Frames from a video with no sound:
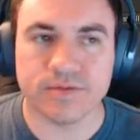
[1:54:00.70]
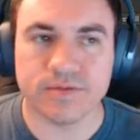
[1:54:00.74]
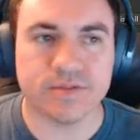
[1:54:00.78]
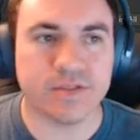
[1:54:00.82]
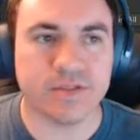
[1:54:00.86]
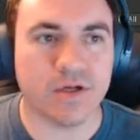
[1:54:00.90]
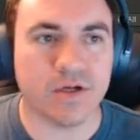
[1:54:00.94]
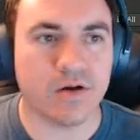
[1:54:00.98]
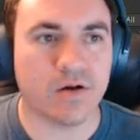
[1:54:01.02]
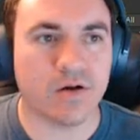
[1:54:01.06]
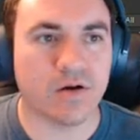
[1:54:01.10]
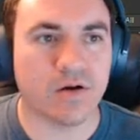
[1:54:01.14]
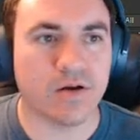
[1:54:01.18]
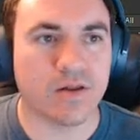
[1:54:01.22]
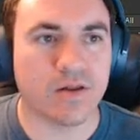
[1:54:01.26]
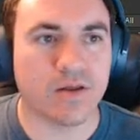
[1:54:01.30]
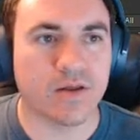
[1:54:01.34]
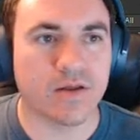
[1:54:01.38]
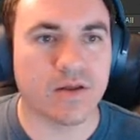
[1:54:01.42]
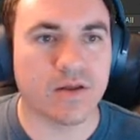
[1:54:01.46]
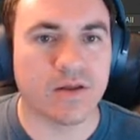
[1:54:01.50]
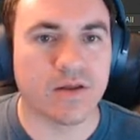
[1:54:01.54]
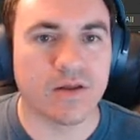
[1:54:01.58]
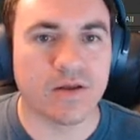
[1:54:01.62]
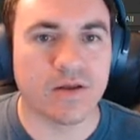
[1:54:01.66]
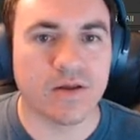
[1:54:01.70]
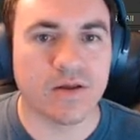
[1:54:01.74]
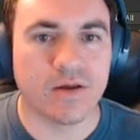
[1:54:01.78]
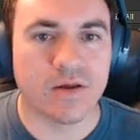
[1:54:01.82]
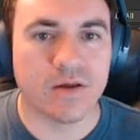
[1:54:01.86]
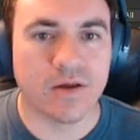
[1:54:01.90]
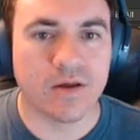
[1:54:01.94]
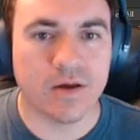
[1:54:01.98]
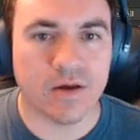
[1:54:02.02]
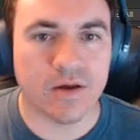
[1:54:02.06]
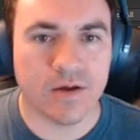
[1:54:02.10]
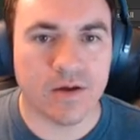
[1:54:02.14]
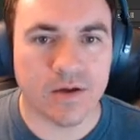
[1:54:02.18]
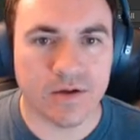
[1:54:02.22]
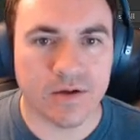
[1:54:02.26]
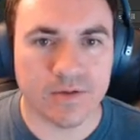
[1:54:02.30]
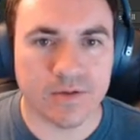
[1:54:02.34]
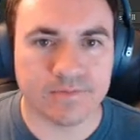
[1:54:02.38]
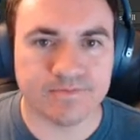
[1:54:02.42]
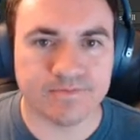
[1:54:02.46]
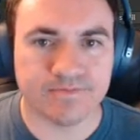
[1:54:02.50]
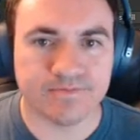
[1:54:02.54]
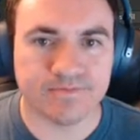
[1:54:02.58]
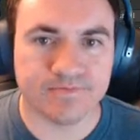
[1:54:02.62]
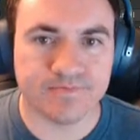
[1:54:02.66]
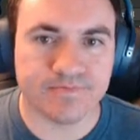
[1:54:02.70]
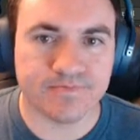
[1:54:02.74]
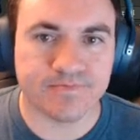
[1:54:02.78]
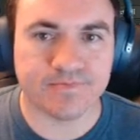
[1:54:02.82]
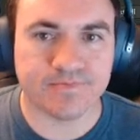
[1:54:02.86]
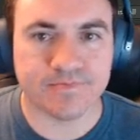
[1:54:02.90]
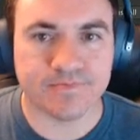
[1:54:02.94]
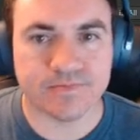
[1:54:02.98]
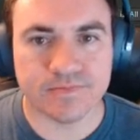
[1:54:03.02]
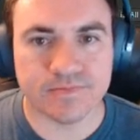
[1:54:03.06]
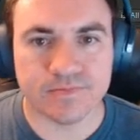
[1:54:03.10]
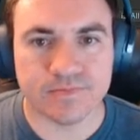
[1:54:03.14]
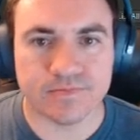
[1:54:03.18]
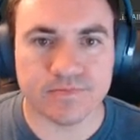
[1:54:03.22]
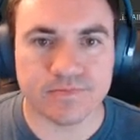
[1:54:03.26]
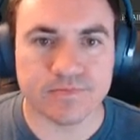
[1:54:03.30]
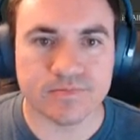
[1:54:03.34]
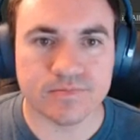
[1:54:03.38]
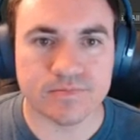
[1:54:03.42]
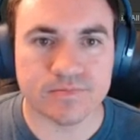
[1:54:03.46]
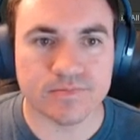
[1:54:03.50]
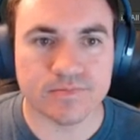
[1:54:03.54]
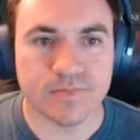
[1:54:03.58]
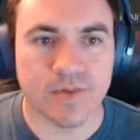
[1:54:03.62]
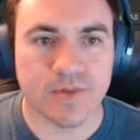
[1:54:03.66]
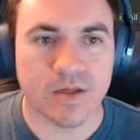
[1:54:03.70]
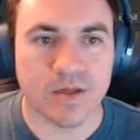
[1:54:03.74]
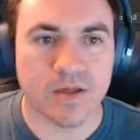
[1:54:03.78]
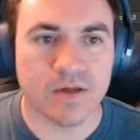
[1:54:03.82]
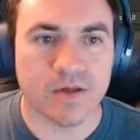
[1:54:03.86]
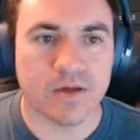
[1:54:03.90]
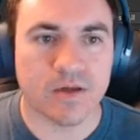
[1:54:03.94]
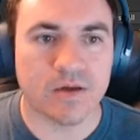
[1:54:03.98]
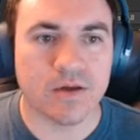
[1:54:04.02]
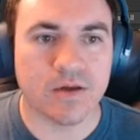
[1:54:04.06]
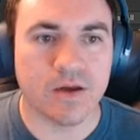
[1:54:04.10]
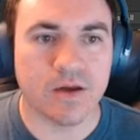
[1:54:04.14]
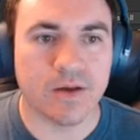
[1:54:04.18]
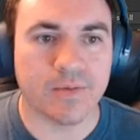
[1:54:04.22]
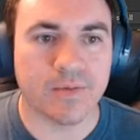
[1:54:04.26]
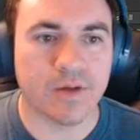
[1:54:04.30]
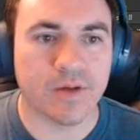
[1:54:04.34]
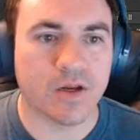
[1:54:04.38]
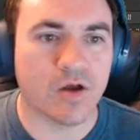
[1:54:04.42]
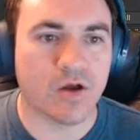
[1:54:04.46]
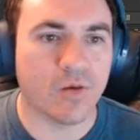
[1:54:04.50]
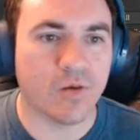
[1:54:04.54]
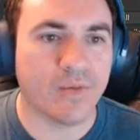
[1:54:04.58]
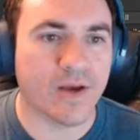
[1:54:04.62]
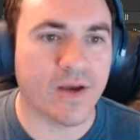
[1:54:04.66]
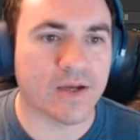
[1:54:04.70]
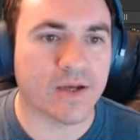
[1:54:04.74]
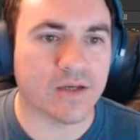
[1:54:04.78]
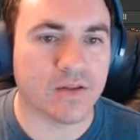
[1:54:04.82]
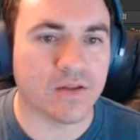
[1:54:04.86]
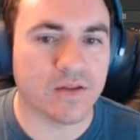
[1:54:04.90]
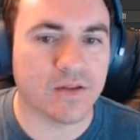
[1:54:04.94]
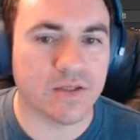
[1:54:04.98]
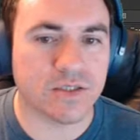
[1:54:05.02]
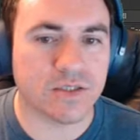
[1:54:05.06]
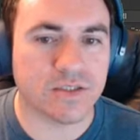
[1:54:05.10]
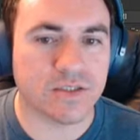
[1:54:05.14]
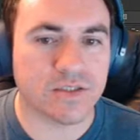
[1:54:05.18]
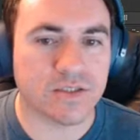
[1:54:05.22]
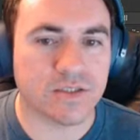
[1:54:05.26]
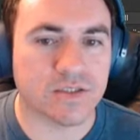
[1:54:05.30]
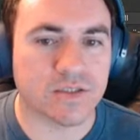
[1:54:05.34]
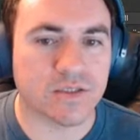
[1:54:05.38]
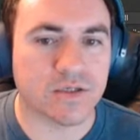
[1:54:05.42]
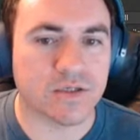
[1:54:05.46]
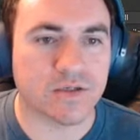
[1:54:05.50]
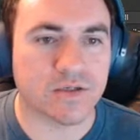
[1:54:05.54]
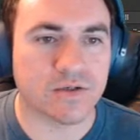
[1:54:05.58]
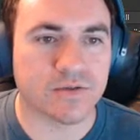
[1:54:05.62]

Darn. I'm gonna go back to this.